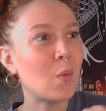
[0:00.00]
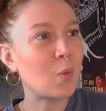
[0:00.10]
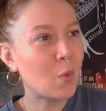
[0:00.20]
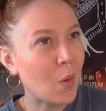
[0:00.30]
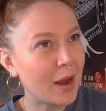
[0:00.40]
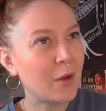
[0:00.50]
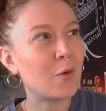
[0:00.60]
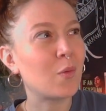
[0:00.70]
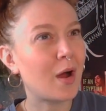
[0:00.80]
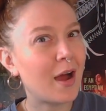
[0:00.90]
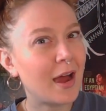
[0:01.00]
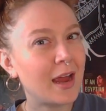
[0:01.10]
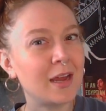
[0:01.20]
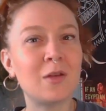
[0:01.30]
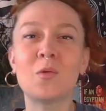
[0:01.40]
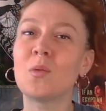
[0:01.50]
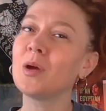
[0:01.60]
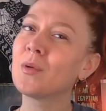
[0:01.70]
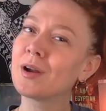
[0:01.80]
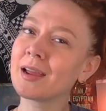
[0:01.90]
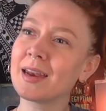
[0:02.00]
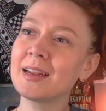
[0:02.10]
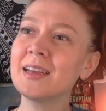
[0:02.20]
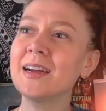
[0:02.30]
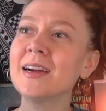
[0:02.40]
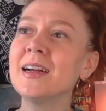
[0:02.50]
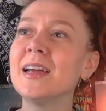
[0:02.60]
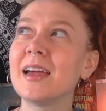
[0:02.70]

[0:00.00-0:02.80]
quite why we weren't getting there.